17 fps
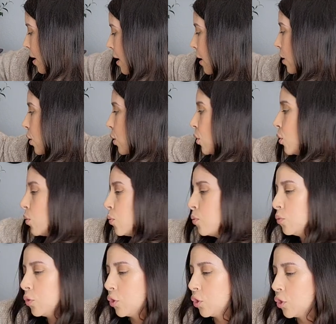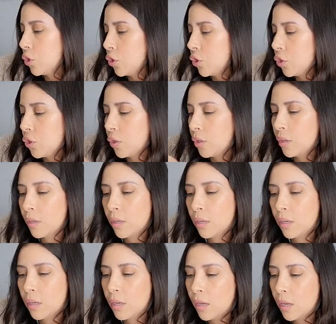my Coach
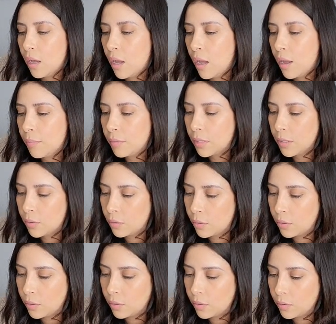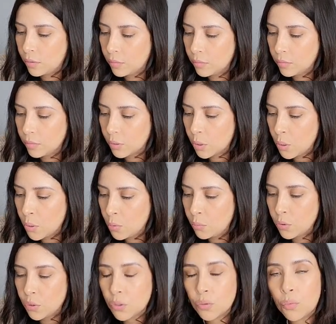little
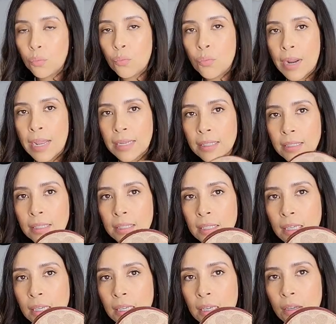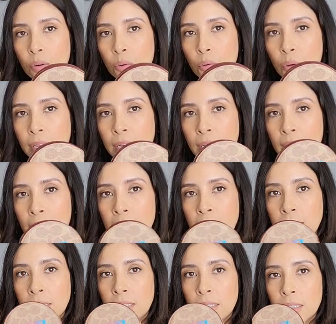Coach Rexy coin
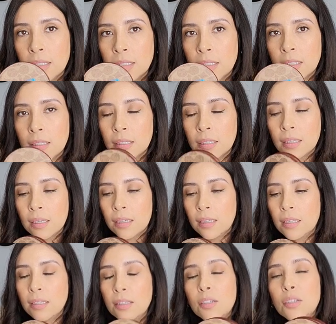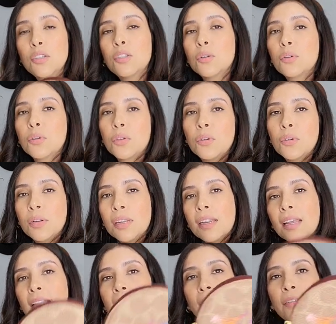case. This is so cute,
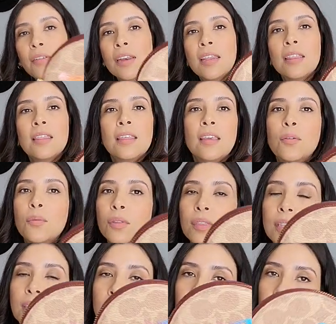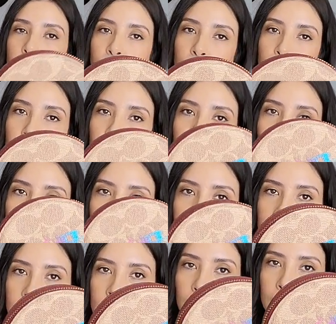and I love anything with dinosaurs or
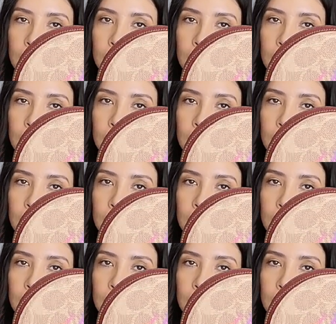Rexy